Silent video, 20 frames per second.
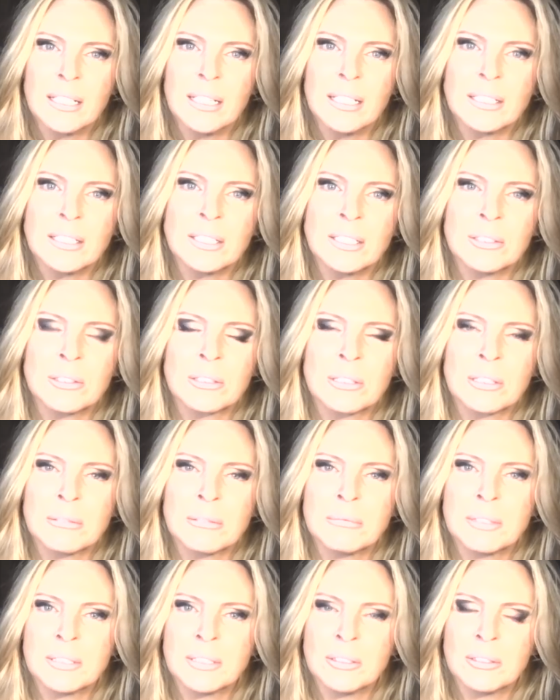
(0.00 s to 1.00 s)

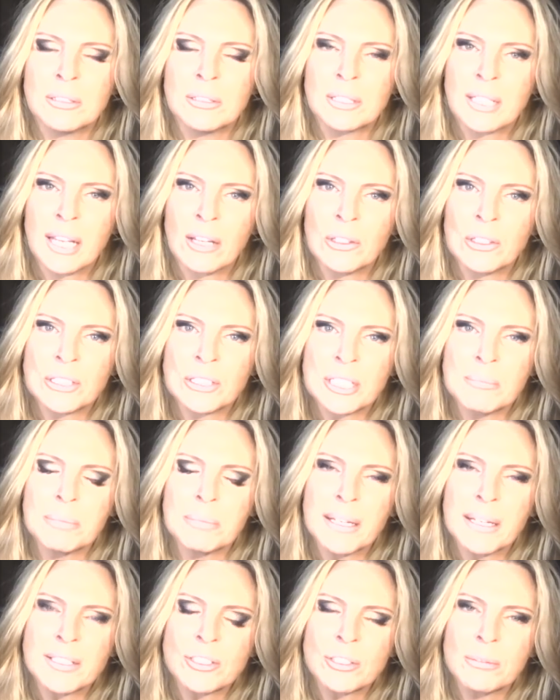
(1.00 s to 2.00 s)
your
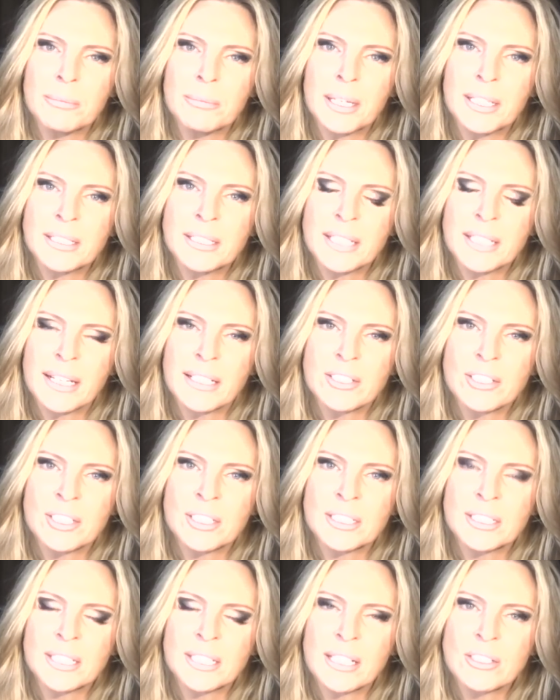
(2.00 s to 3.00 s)
contemplation or meditation
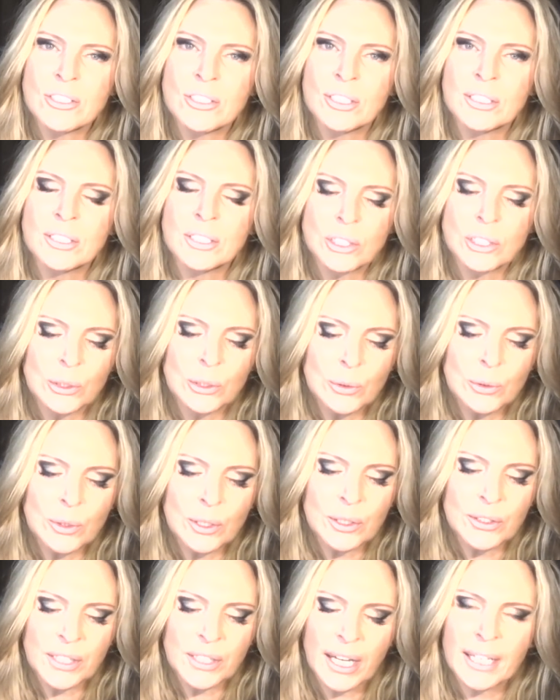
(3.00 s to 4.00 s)
sessions to
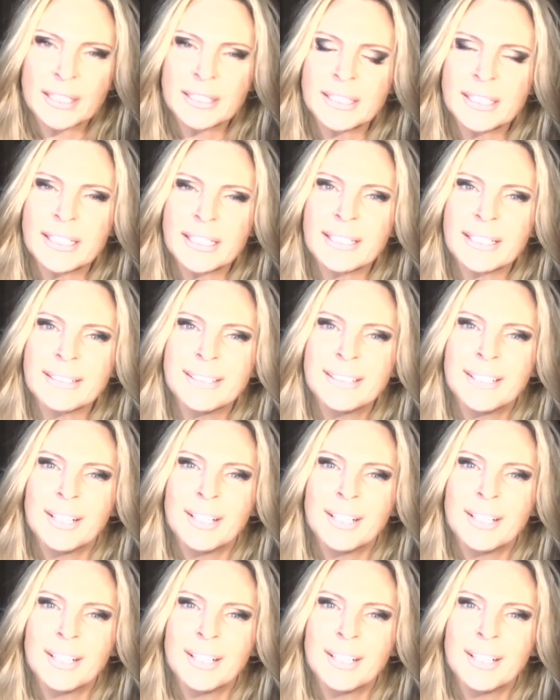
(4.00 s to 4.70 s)
connecting